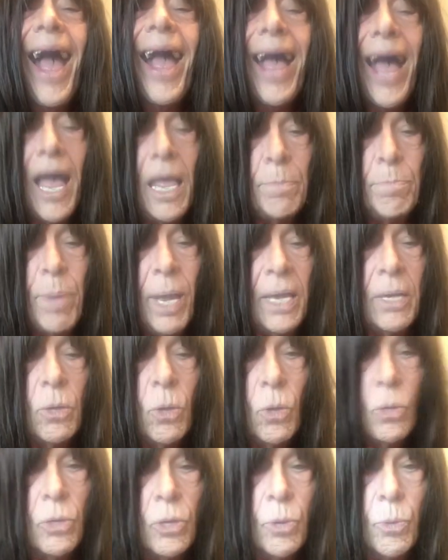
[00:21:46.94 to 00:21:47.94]
iPad
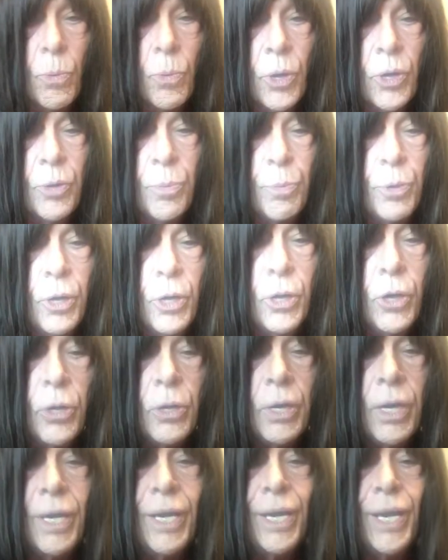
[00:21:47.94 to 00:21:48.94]
holder works pretty good,
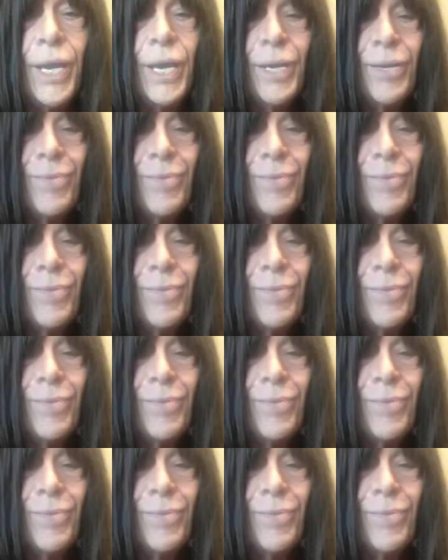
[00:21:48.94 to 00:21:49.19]
doesn't it?